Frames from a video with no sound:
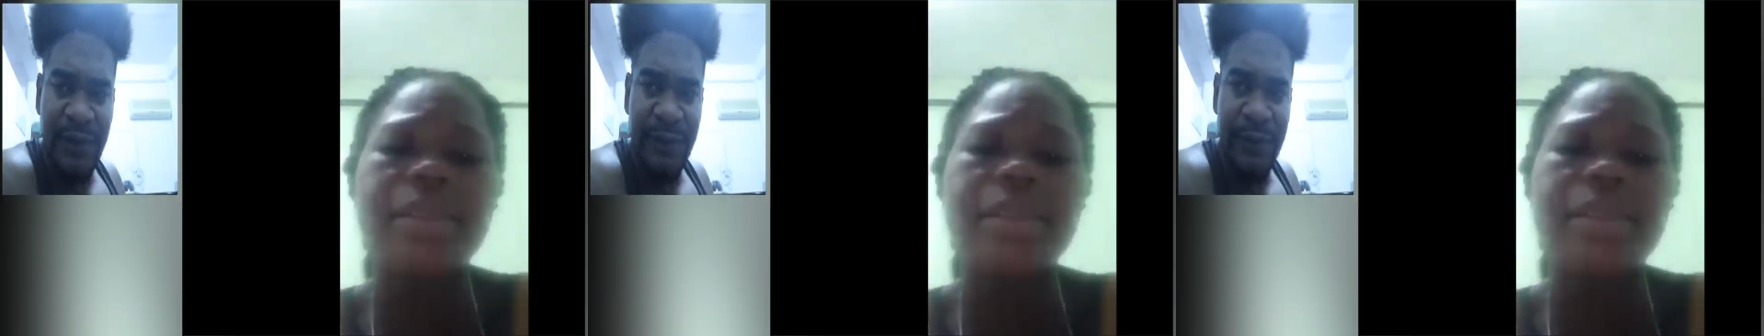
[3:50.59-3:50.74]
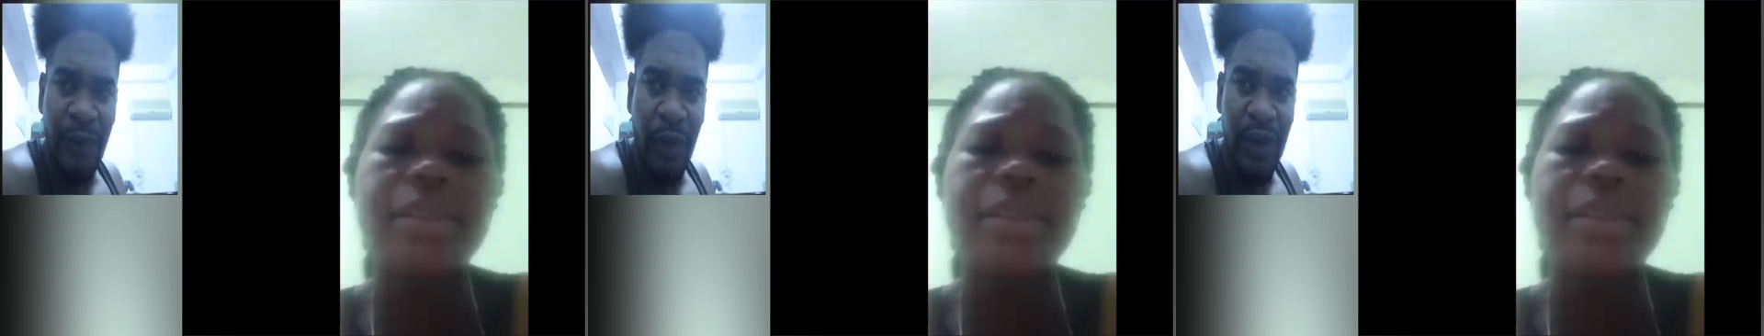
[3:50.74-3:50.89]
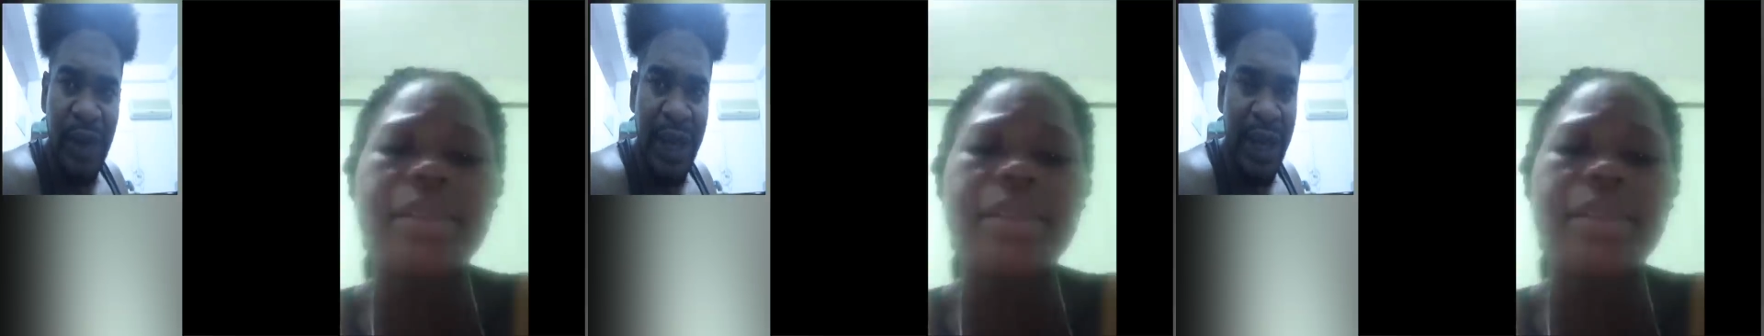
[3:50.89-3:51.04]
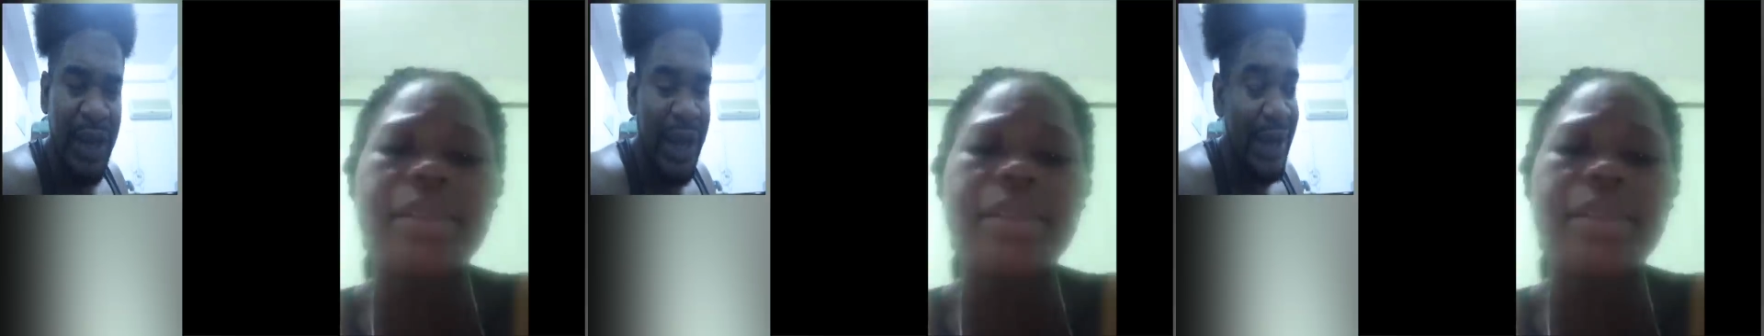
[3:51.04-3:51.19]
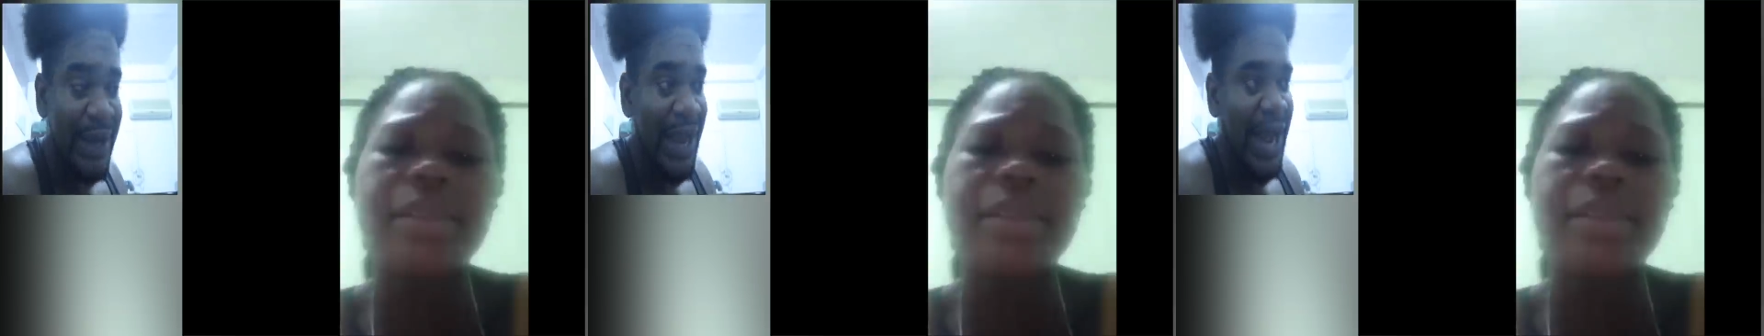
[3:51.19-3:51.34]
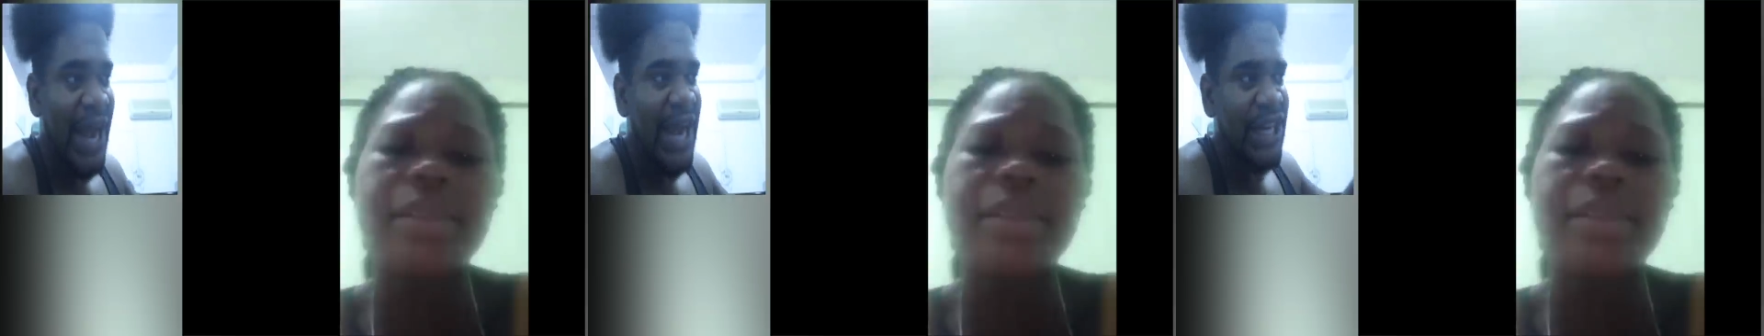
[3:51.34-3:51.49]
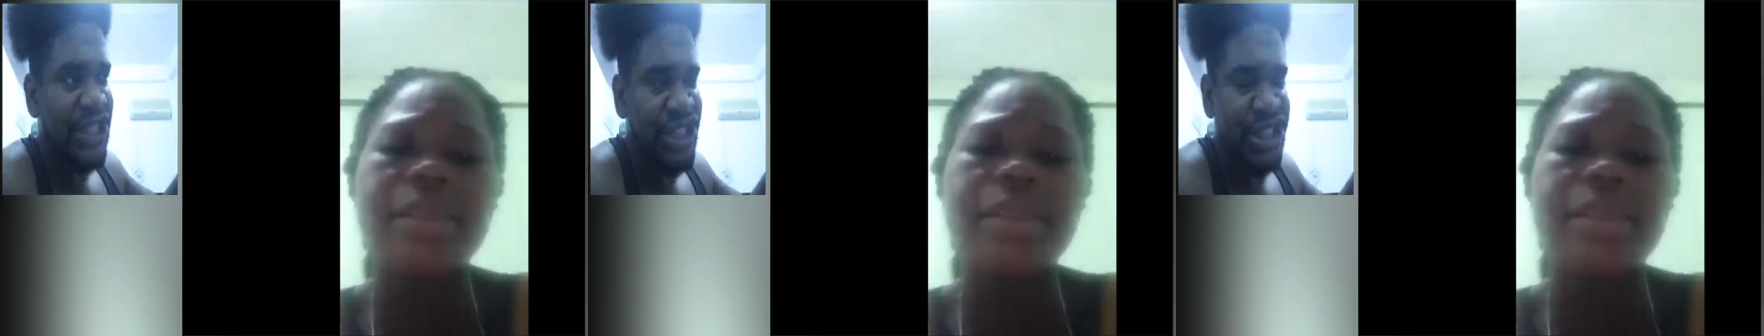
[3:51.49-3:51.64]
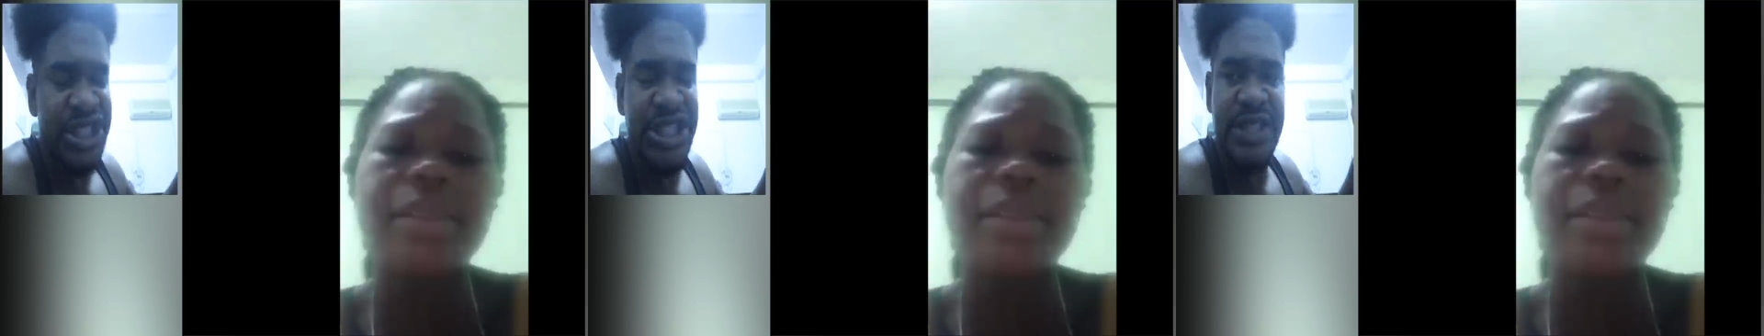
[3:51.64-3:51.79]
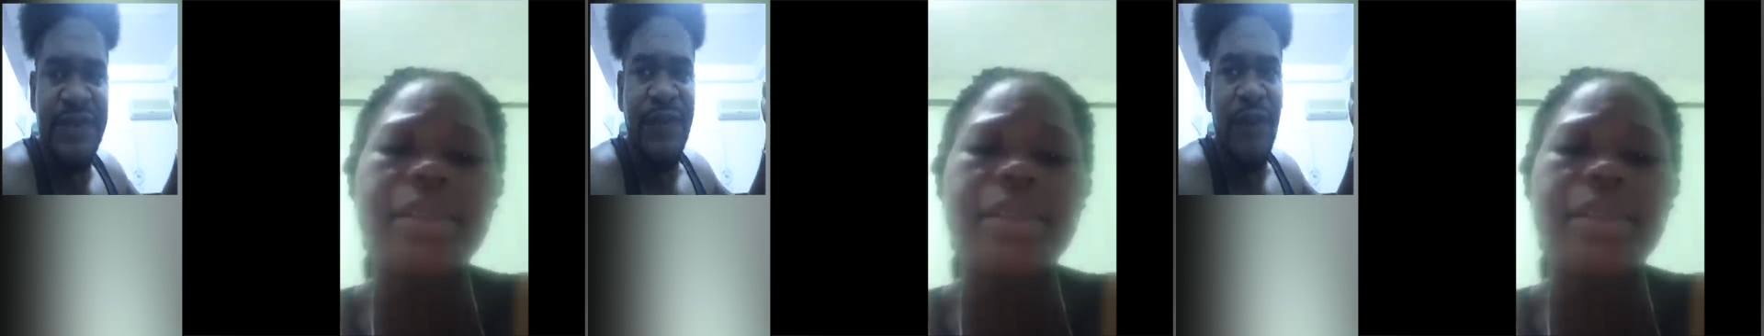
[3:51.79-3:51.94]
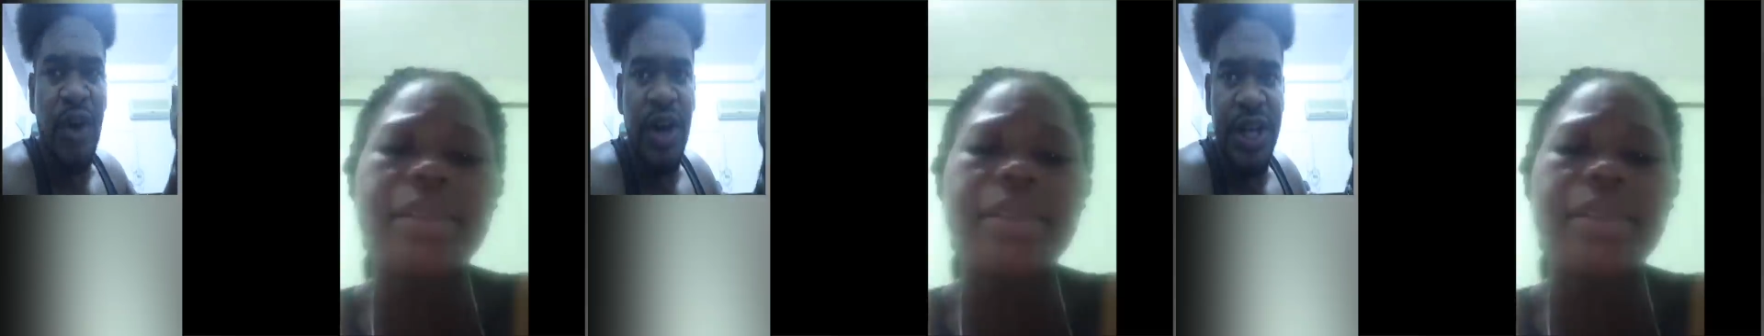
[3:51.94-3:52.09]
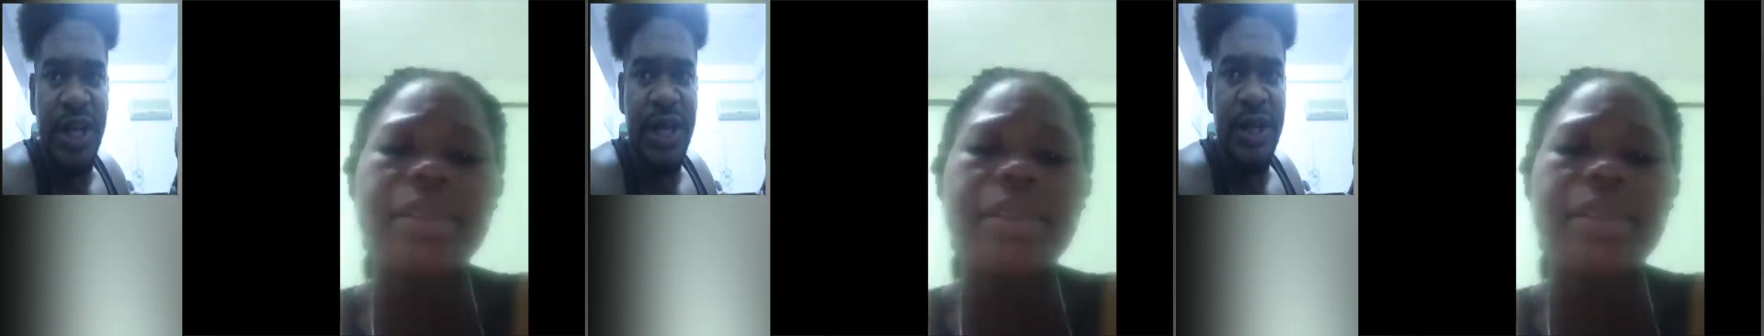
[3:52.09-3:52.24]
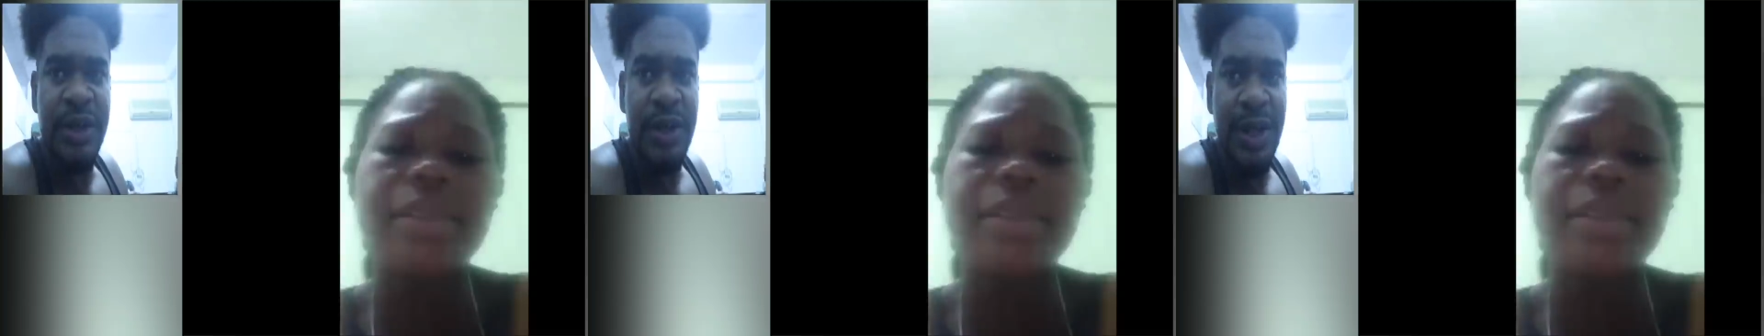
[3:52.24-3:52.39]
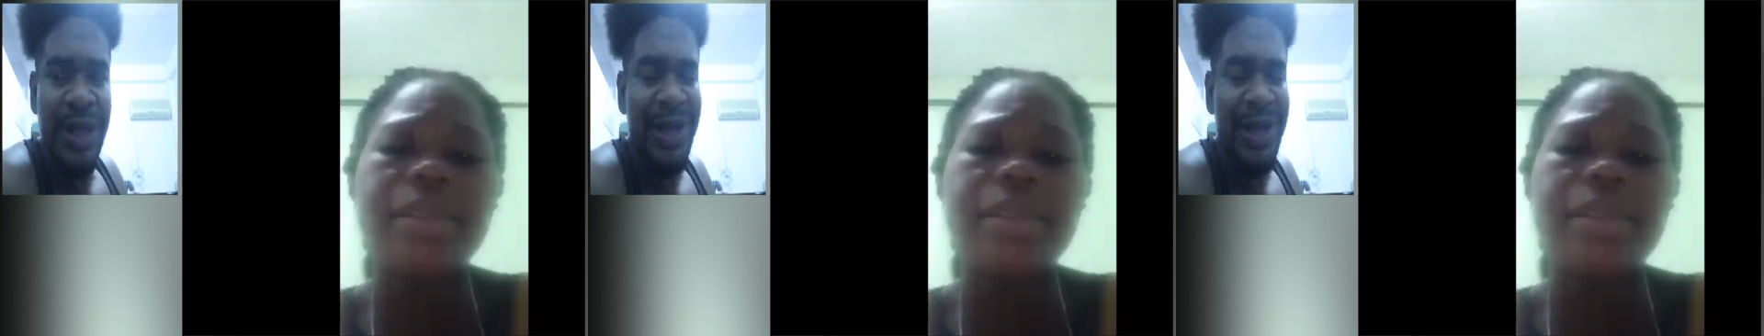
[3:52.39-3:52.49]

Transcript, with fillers: a volcano and ash is falling?